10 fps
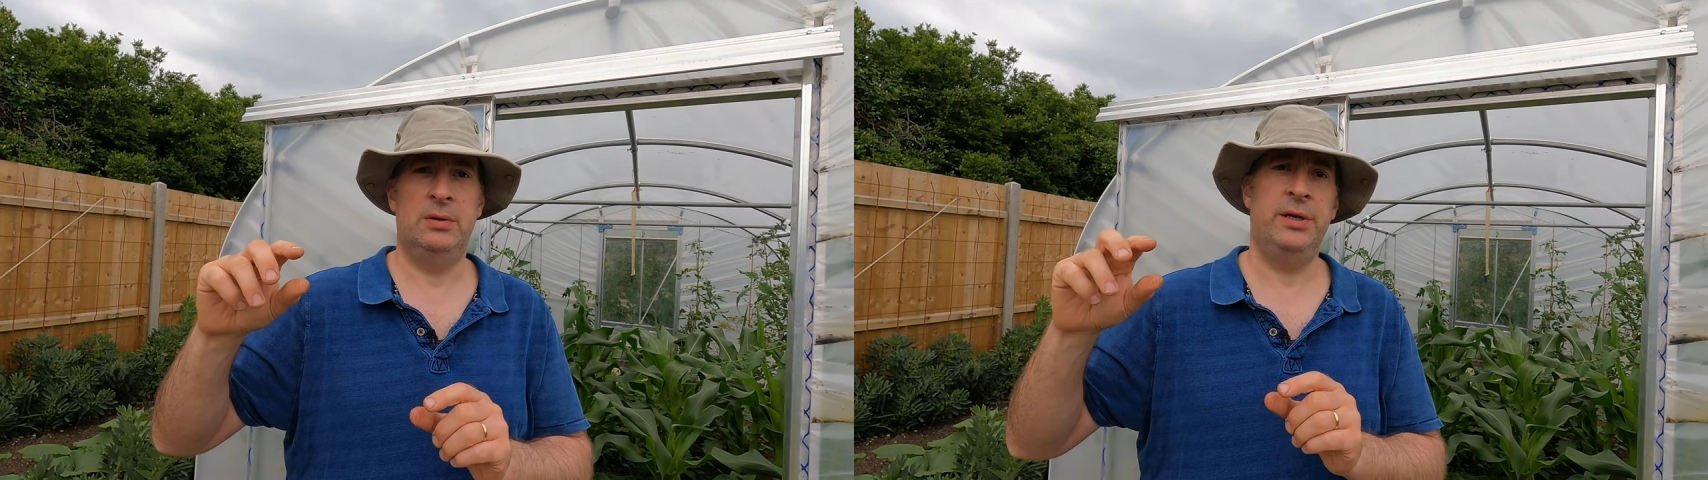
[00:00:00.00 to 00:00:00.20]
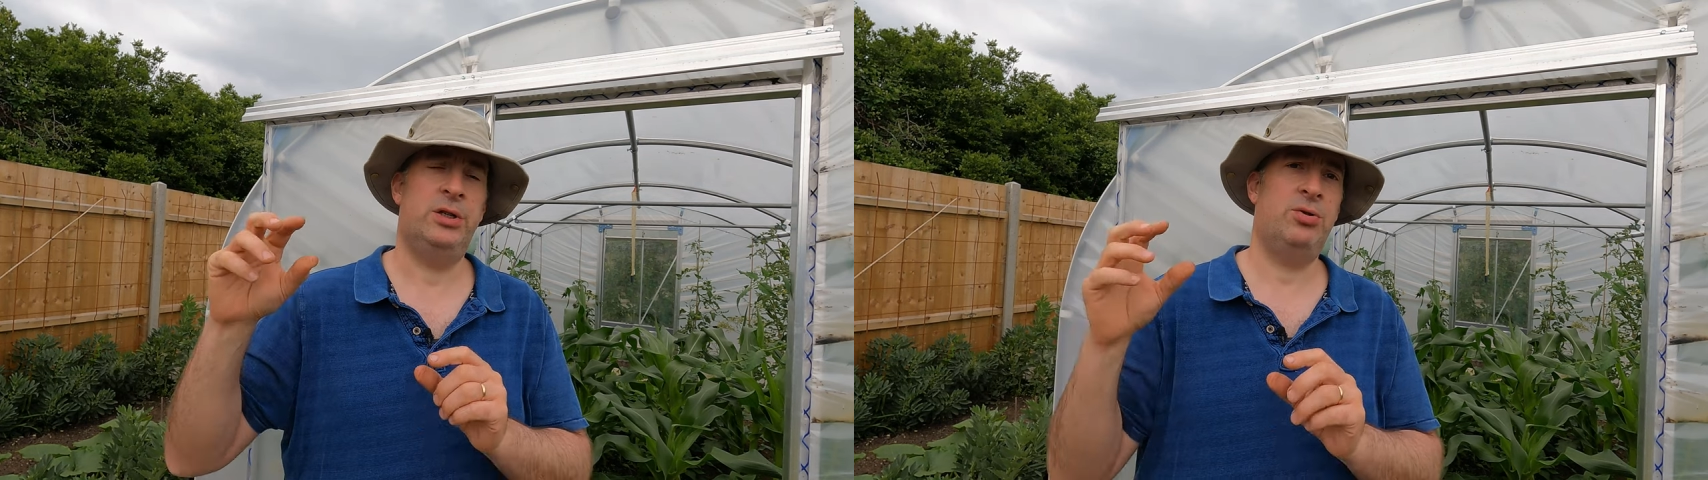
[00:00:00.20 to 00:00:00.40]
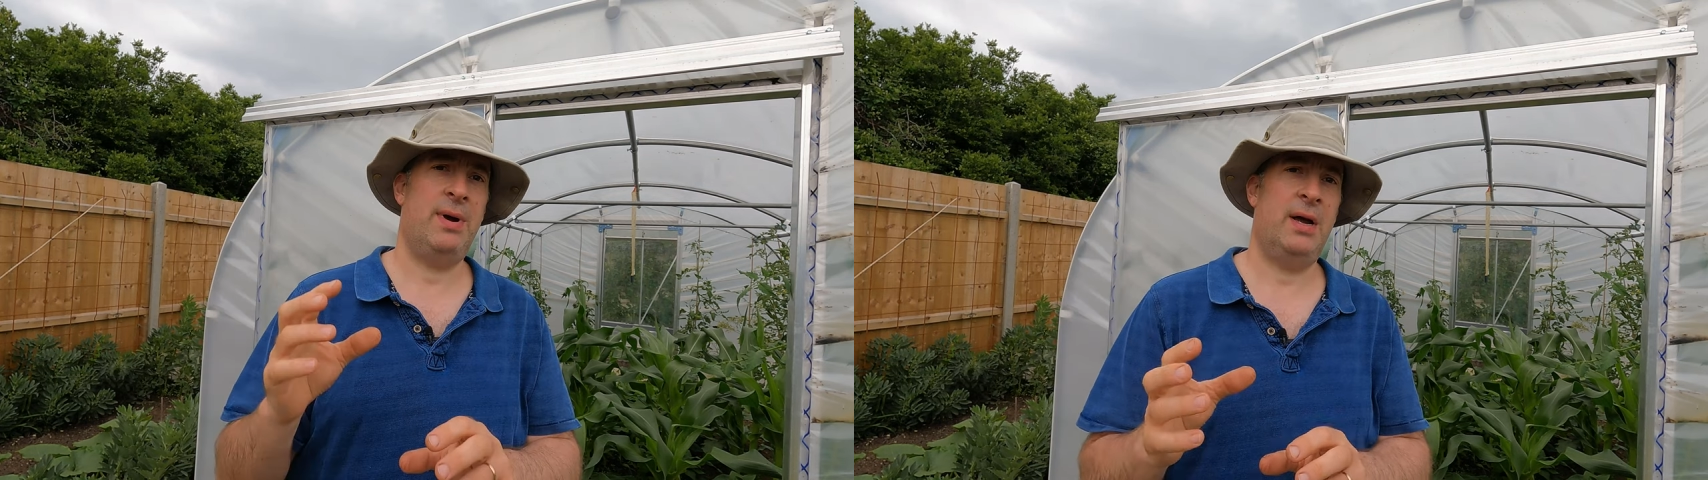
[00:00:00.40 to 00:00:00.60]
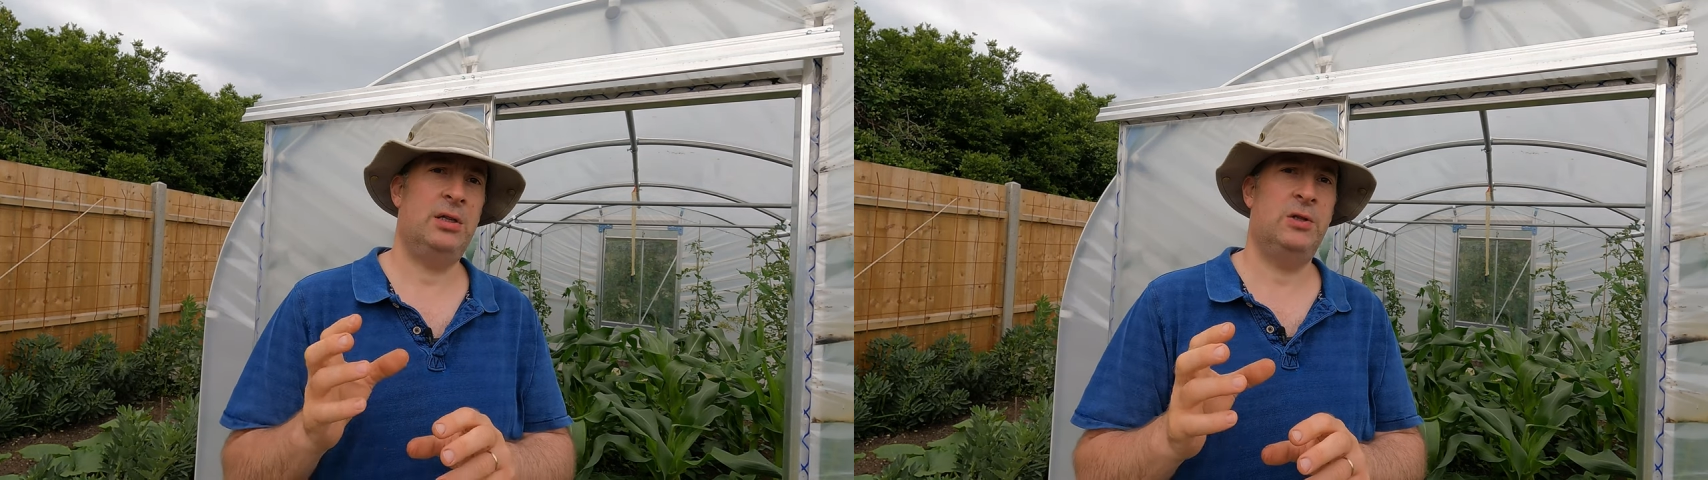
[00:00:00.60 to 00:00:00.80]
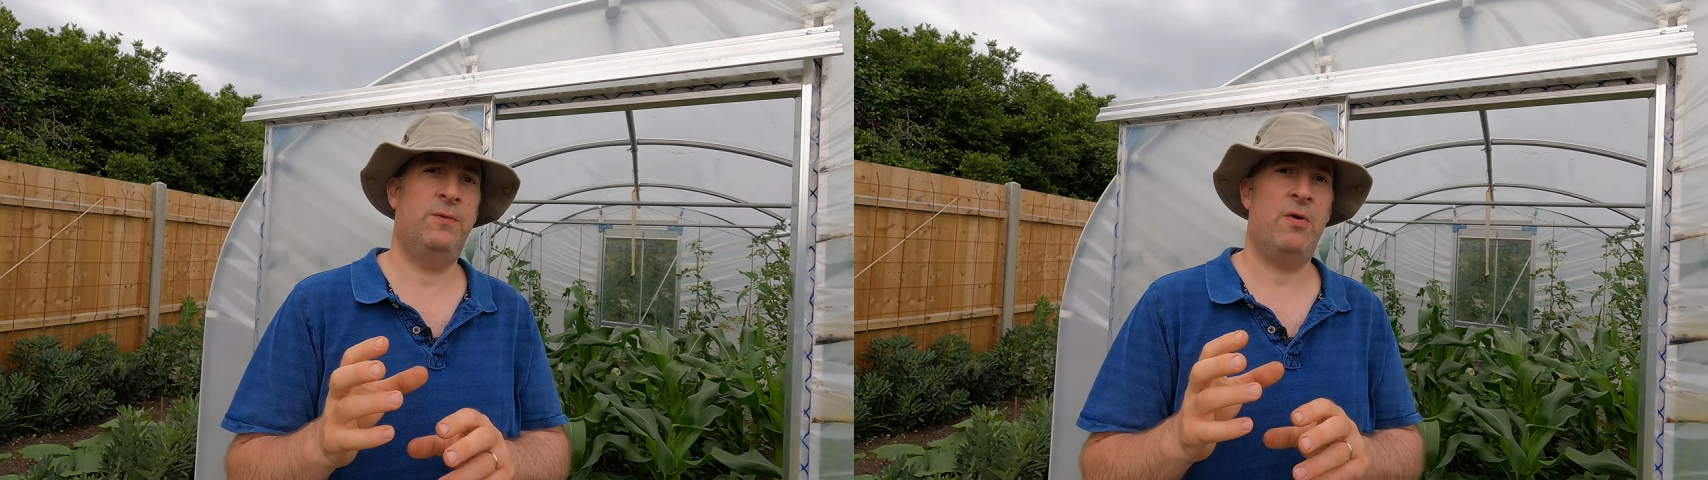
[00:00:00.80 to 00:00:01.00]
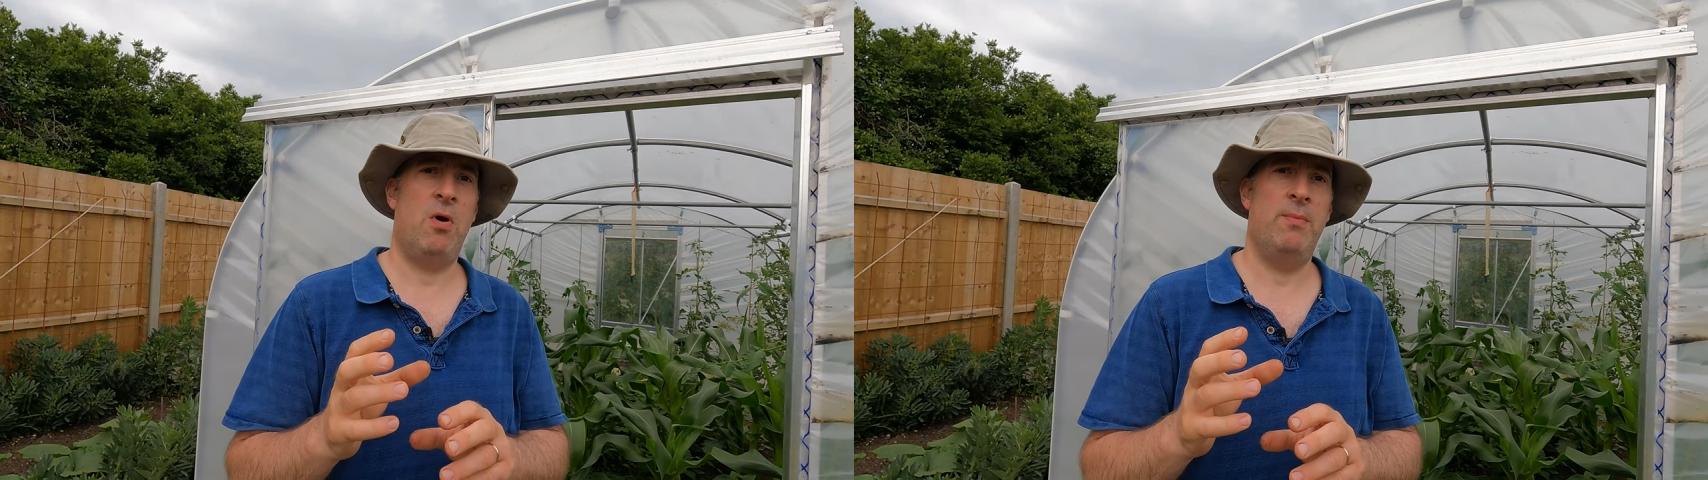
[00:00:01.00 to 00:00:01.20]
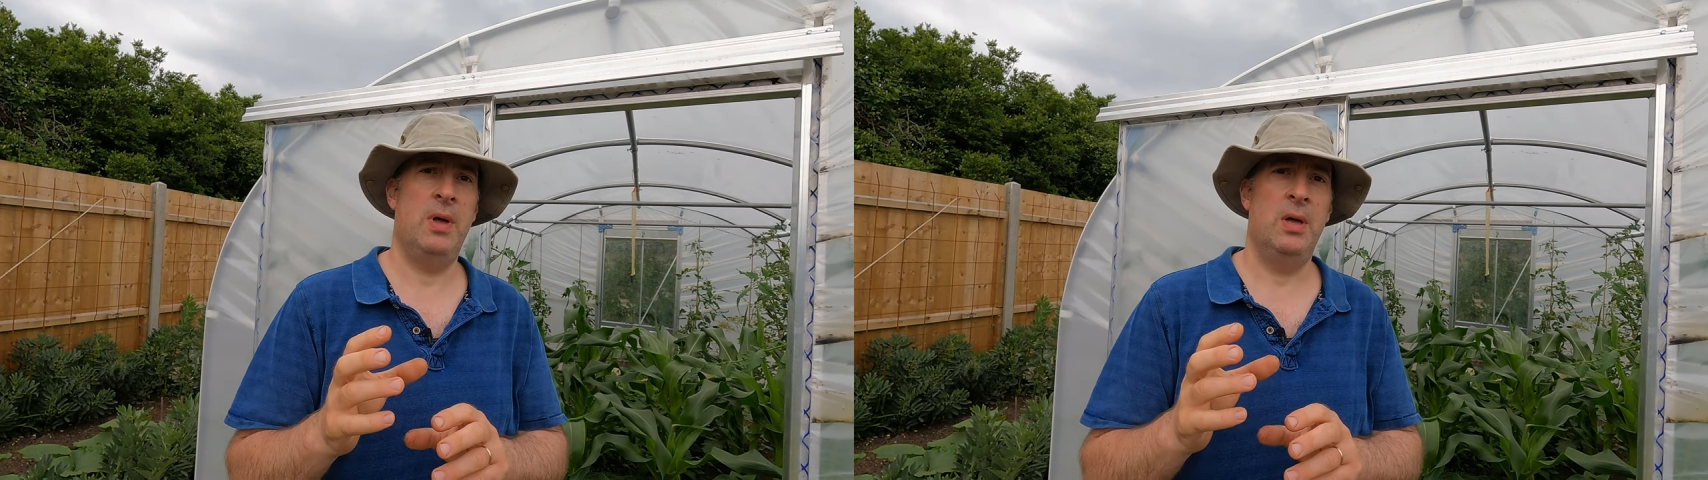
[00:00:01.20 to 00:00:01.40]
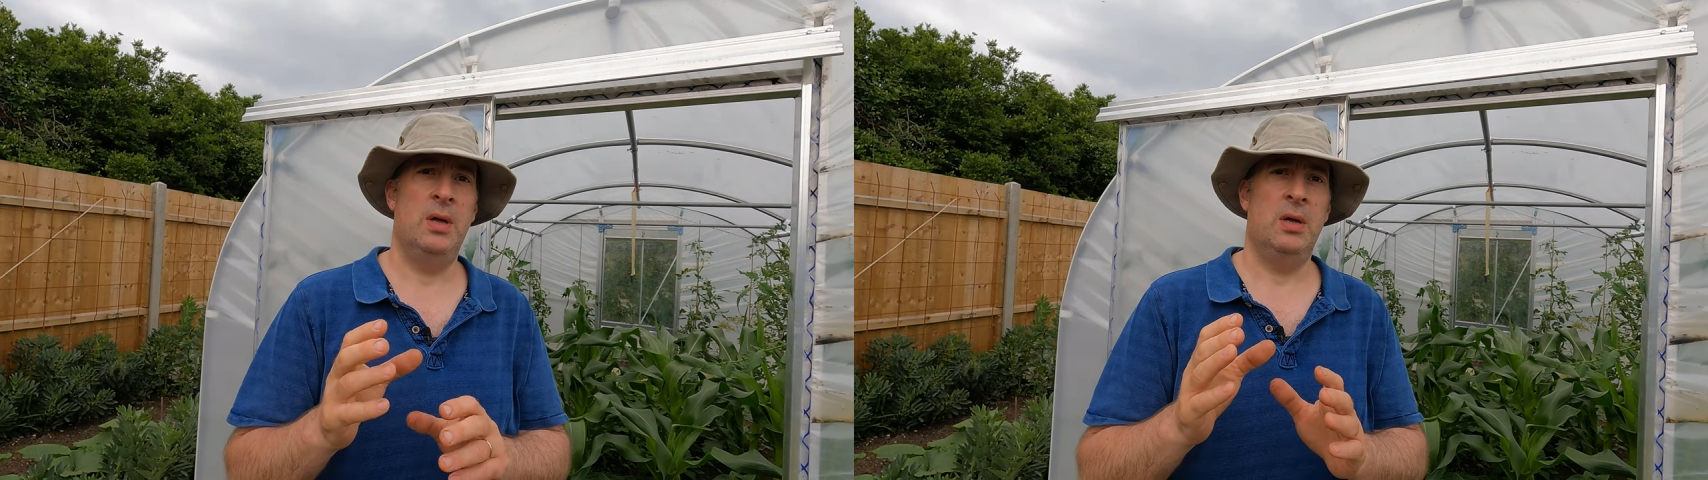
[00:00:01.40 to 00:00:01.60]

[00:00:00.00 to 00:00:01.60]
detracts from